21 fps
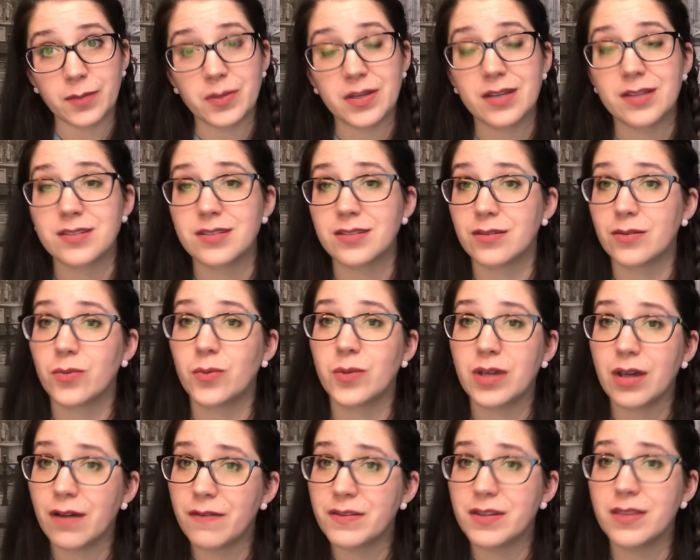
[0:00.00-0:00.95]
because
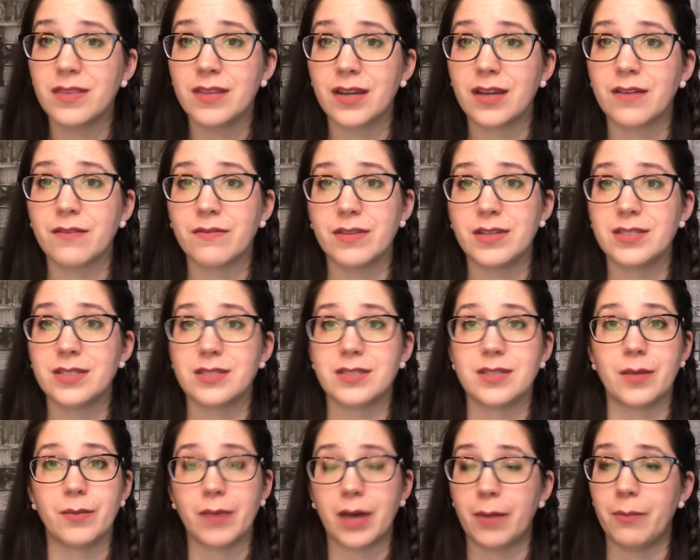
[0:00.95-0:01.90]
we often think of this
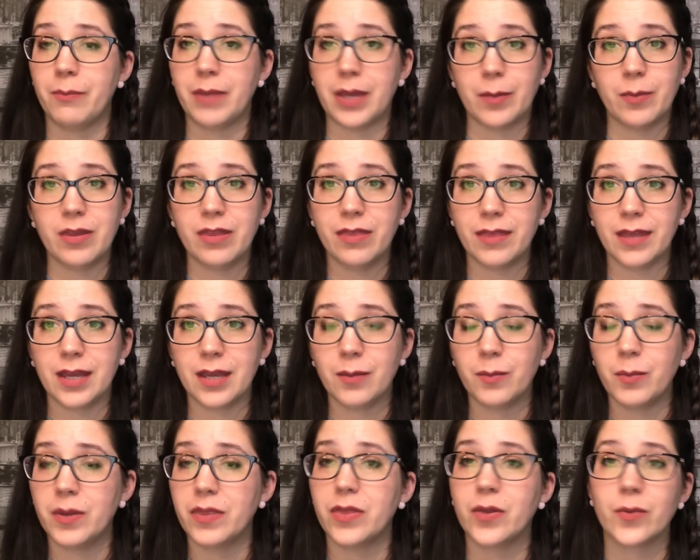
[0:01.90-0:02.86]
as a mom-baby
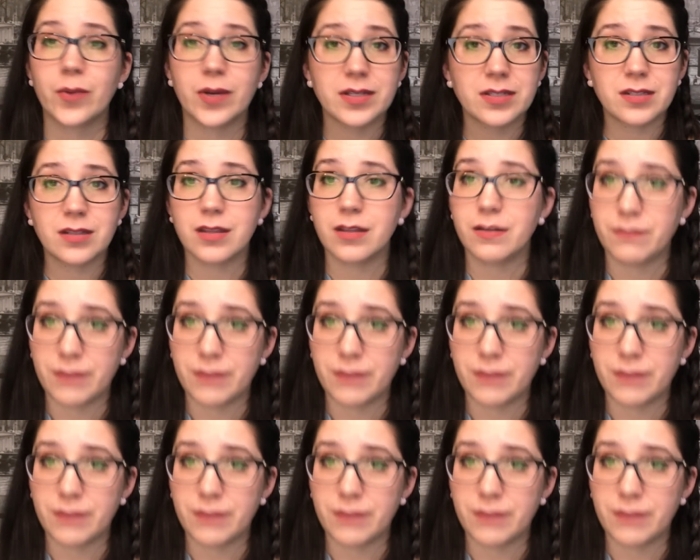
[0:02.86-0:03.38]
thing, but the rest of the